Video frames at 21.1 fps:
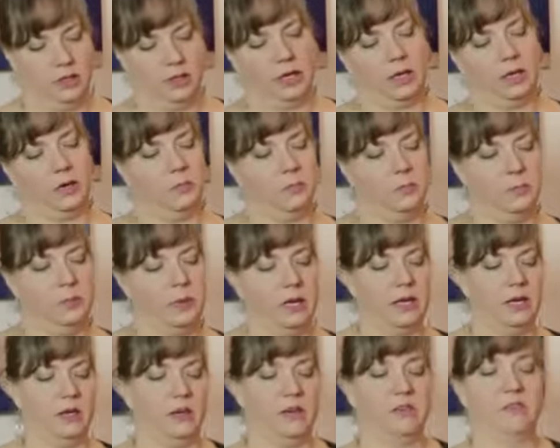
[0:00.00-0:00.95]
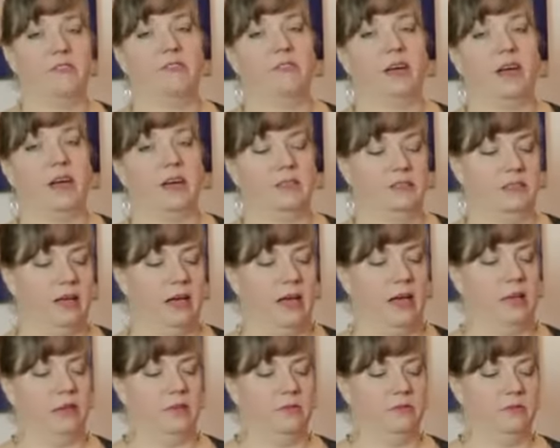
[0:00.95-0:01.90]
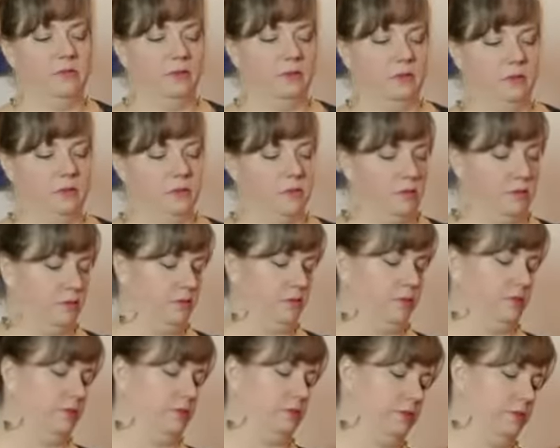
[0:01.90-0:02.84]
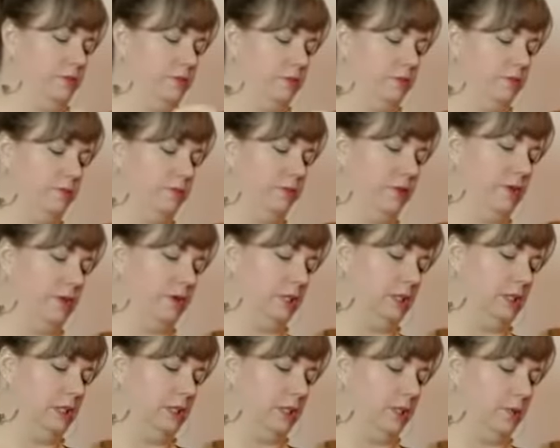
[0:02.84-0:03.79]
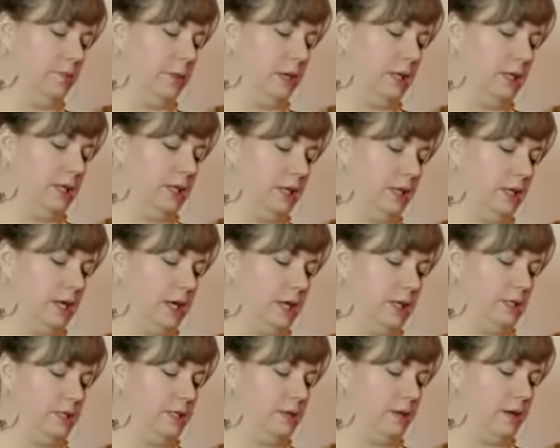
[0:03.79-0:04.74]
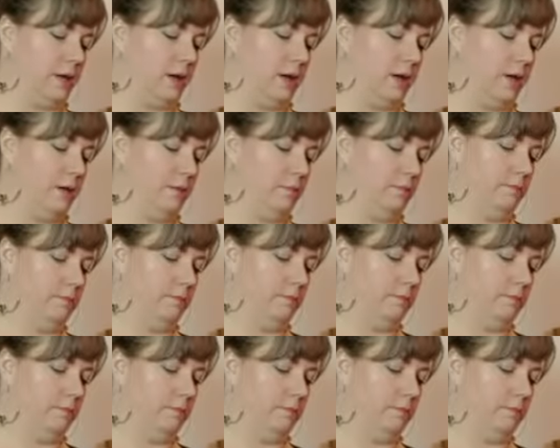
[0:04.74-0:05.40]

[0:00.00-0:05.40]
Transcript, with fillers: get a big effect out of very little money and time.